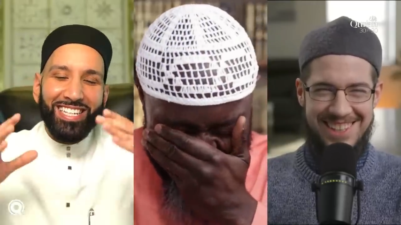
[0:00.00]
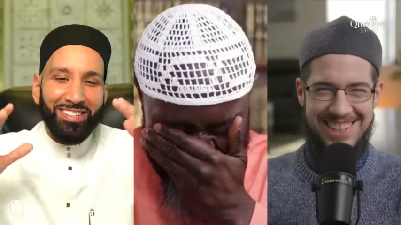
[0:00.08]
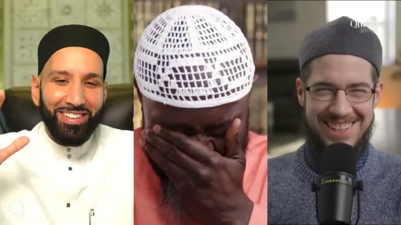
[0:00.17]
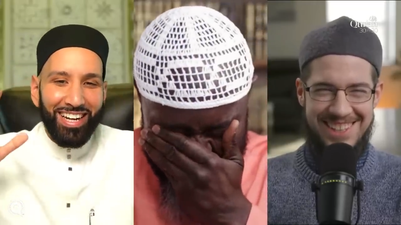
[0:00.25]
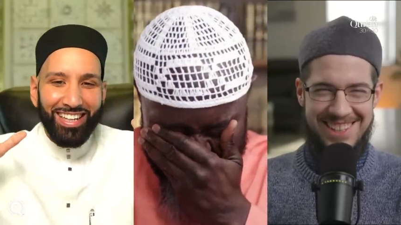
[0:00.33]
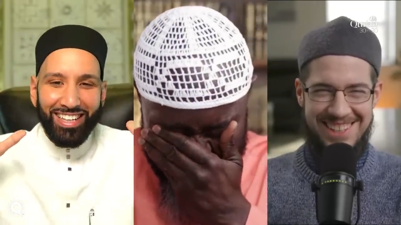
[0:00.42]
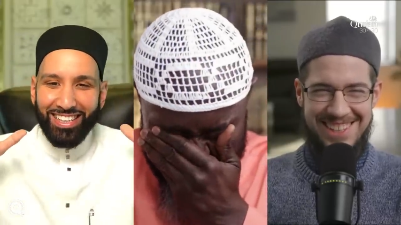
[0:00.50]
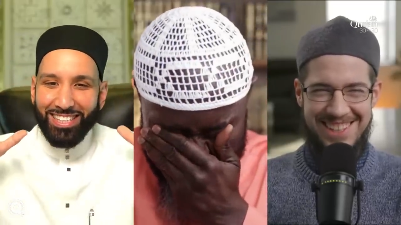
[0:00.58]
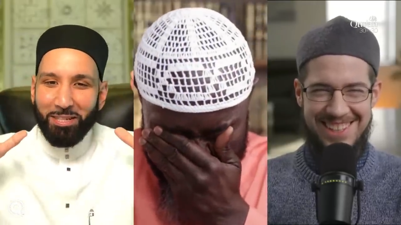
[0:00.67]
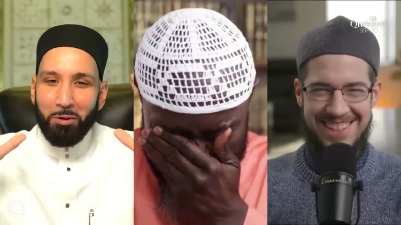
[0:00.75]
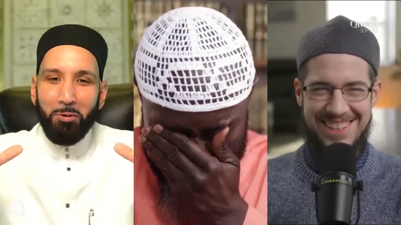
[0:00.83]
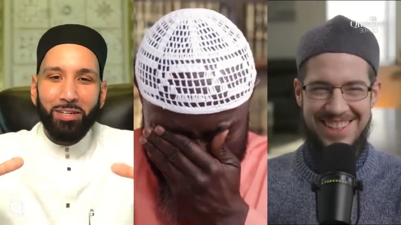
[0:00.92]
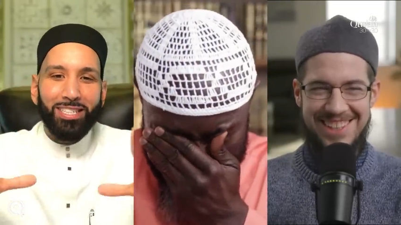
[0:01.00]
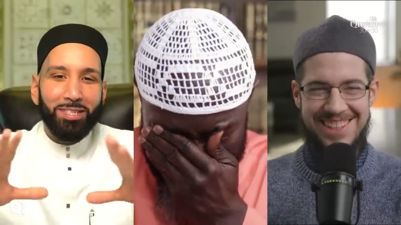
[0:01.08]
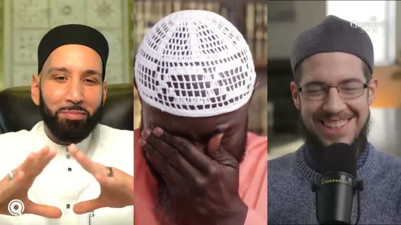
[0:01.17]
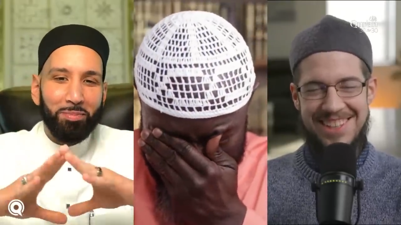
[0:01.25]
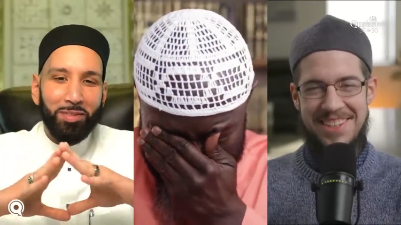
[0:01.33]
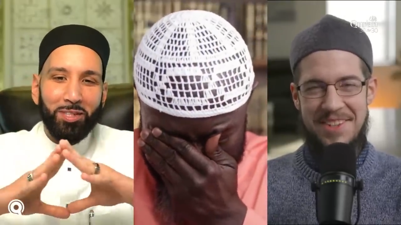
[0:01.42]
Speaker 1: all of a sudden you've got like
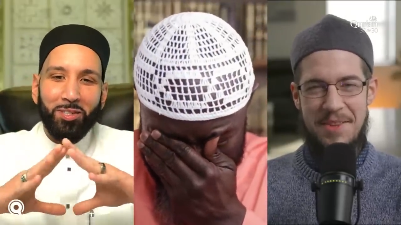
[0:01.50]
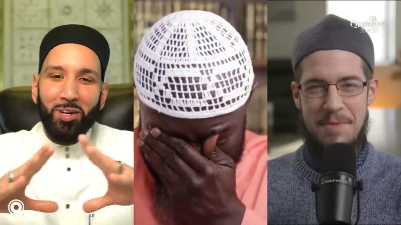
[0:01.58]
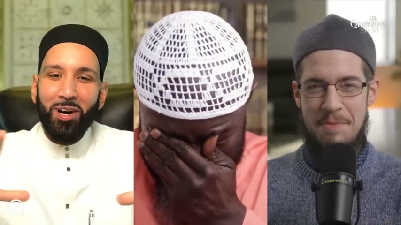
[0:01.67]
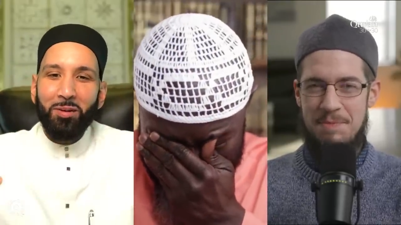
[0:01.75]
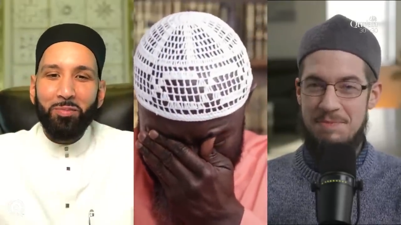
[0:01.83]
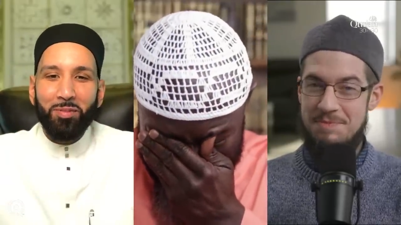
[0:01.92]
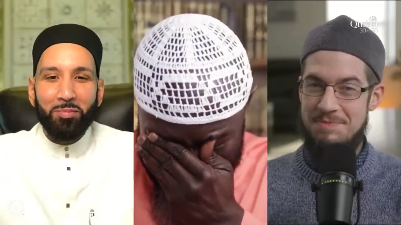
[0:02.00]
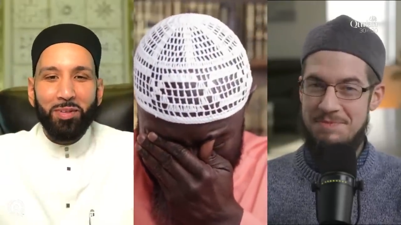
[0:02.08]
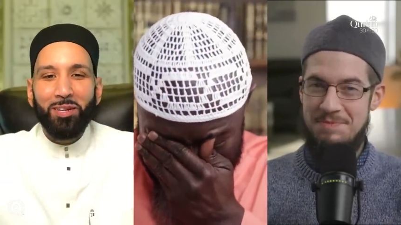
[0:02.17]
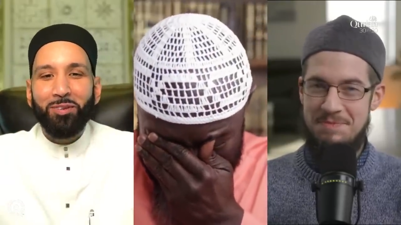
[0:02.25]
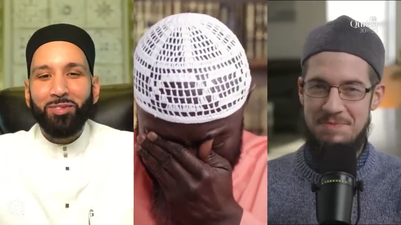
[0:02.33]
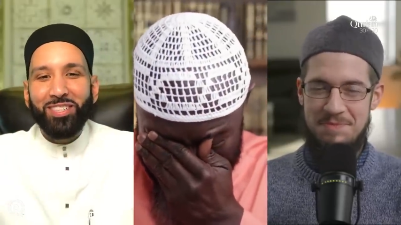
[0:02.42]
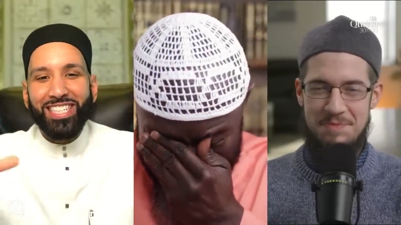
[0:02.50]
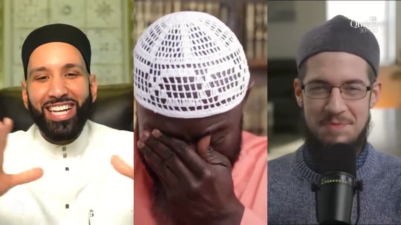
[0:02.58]
this crisp, sharp,